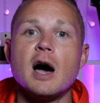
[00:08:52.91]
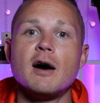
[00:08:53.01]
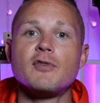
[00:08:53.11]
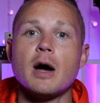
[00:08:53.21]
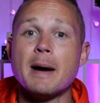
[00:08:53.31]

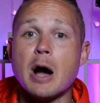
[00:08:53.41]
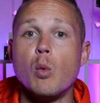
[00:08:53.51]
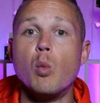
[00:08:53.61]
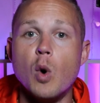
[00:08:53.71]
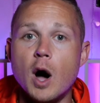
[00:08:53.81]
of
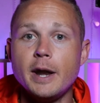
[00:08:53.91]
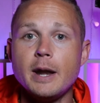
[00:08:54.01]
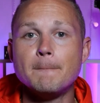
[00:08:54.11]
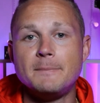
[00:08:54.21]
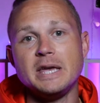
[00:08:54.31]
about one
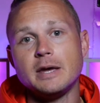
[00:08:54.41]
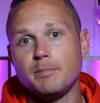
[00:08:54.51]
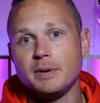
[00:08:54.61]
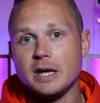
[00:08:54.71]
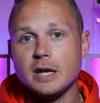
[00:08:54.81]

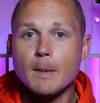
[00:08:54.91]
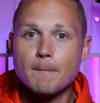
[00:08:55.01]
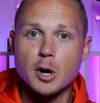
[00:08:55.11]
BNB